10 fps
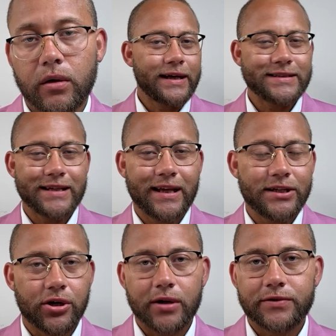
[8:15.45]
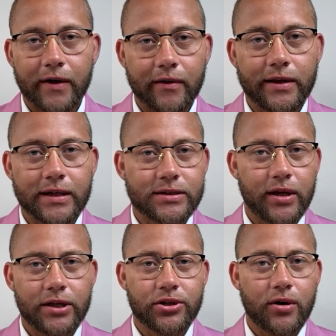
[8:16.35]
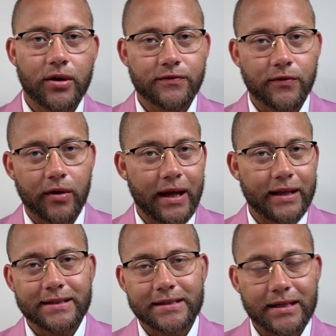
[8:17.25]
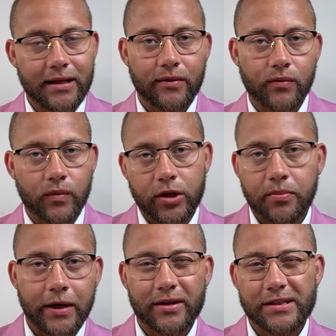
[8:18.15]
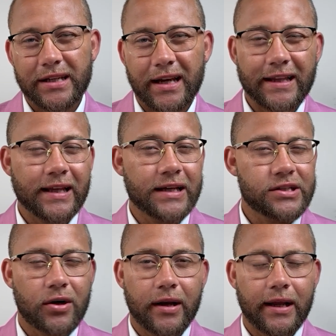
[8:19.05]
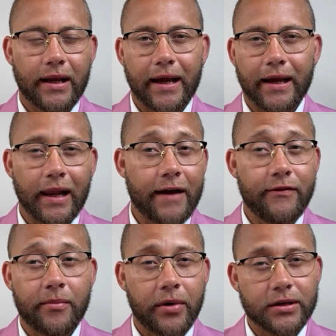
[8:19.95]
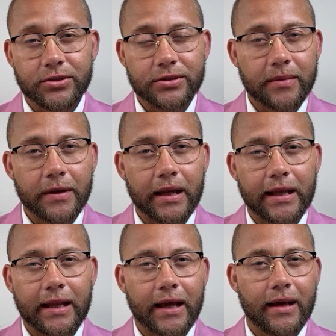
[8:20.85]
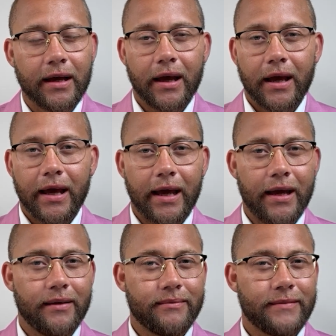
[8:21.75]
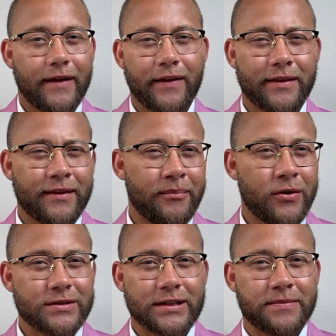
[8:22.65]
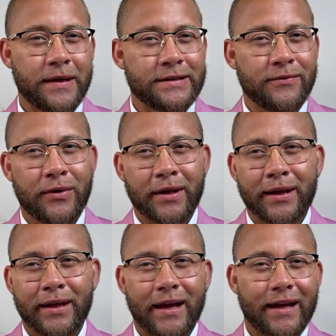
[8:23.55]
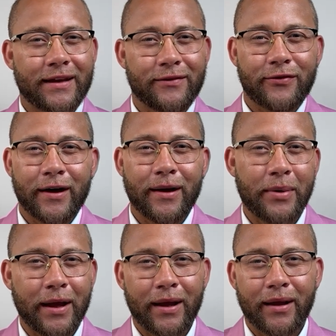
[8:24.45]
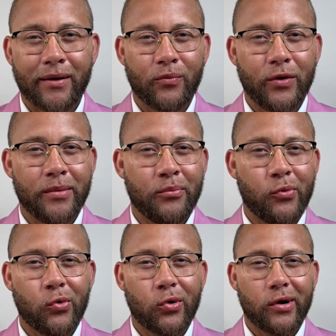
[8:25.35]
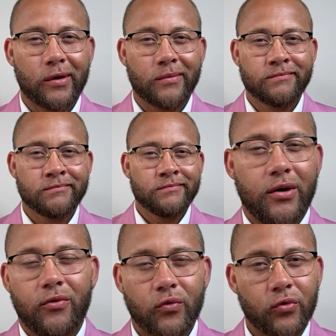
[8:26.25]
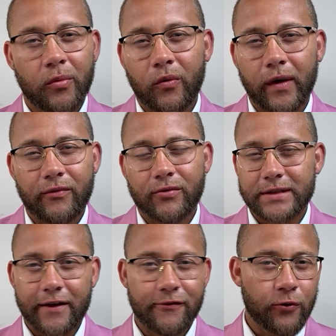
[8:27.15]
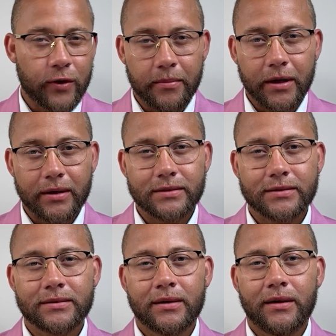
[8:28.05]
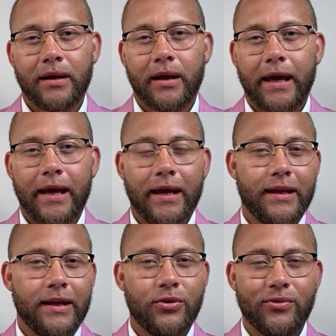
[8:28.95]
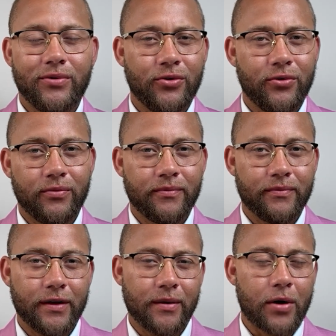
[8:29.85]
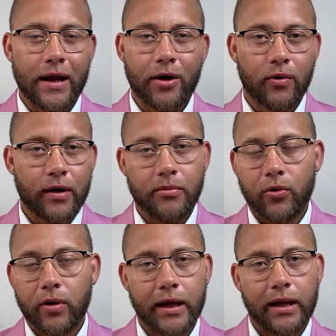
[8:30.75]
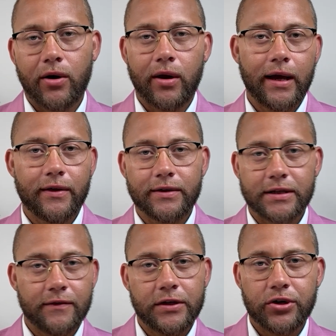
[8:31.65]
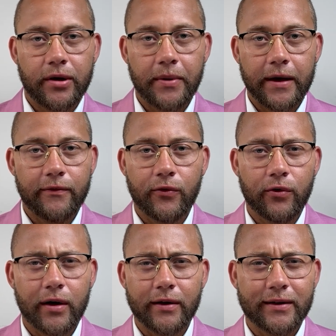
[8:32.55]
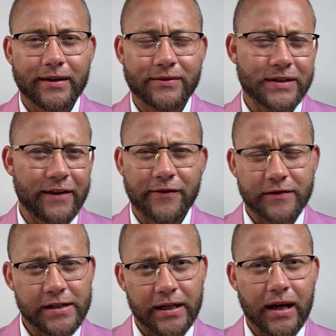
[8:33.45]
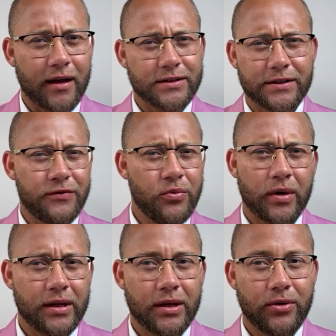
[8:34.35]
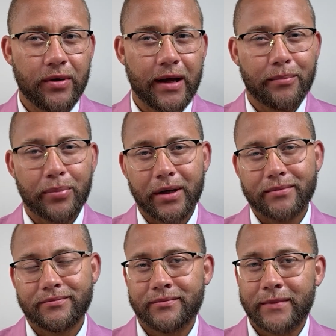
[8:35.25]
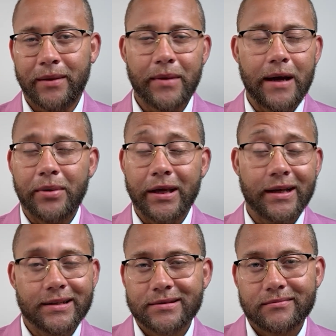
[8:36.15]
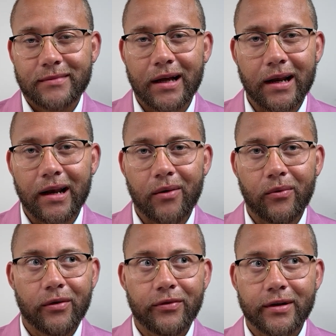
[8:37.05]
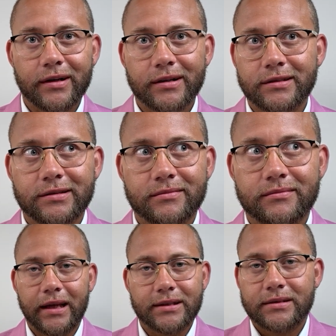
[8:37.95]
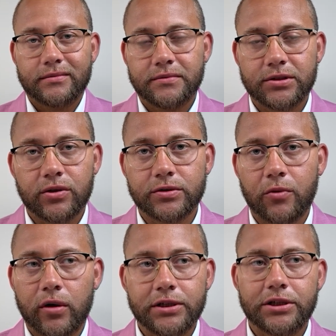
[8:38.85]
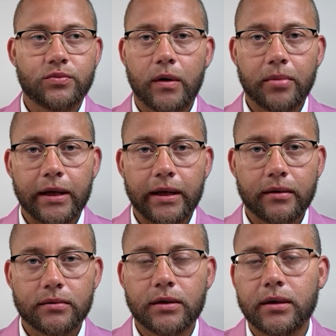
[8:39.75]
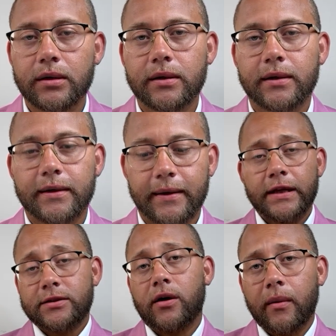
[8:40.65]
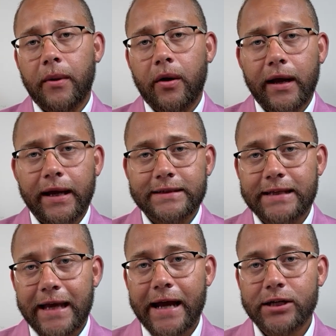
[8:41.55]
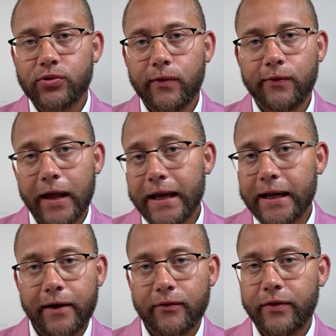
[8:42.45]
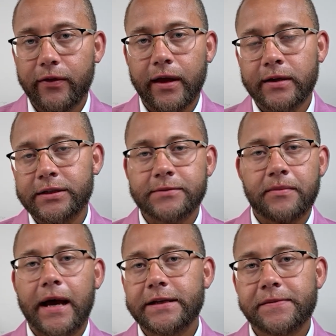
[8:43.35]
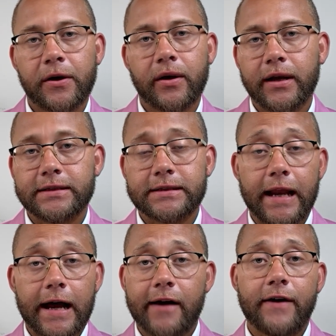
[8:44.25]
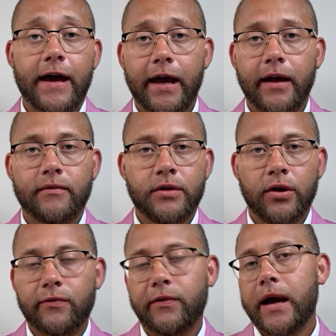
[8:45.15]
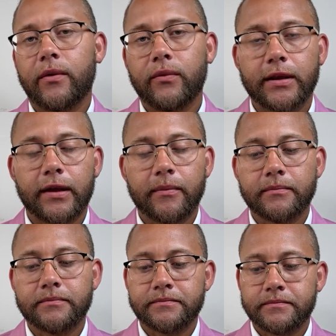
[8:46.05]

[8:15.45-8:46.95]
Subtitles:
Like I said, they charge for everything. So they charge for like the seat when you pick your seat. I think they started at like $11 or something like that. And I think the most expensive one, like at the front of the plane with more, room or whatever, was like $40. And they do the priority boarding and all that other stuff that you could pay for. It was like $15 if you wanted to do that, but in my opinion, it's kind of not worth it because it's so small. It's just one plane. Let's talk about, I guess, the actual flight and everything, and just my experience that I've had, flying with them.